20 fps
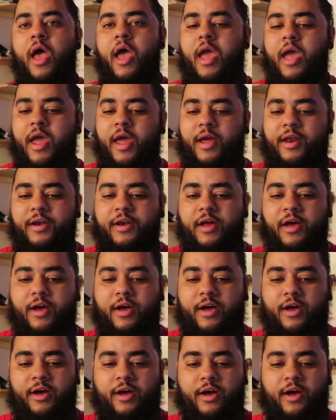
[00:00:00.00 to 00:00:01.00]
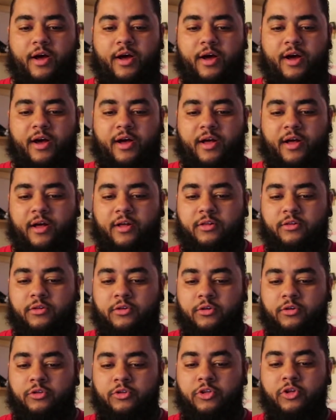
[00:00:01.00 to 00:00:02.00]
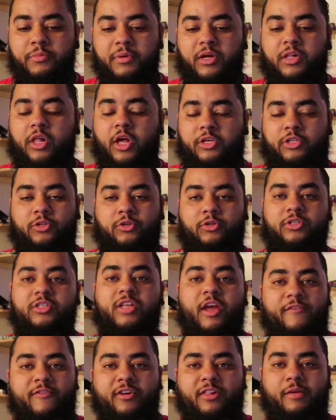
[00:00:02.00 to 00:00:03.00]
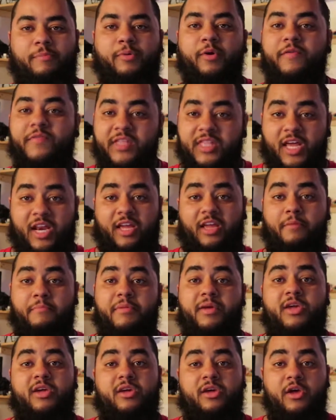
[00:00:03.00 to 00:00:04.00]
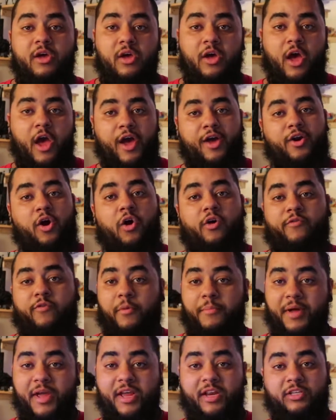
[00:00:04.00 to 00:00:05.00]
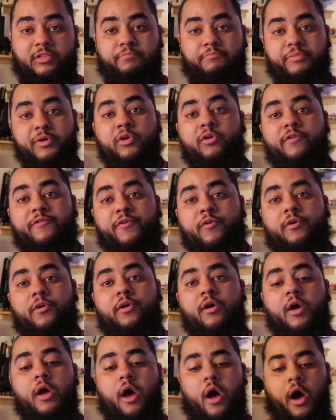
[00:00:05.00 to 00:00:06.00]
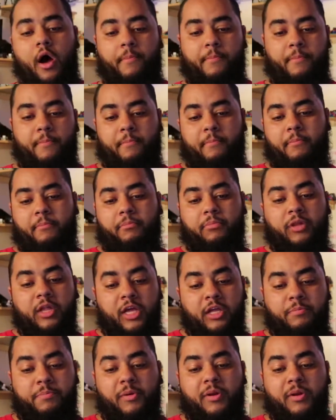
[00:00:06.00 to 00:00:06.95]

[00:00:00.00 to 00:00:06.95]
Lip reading: And Lumacluster is definitely proving that it can be an art form. It is beautiful. Link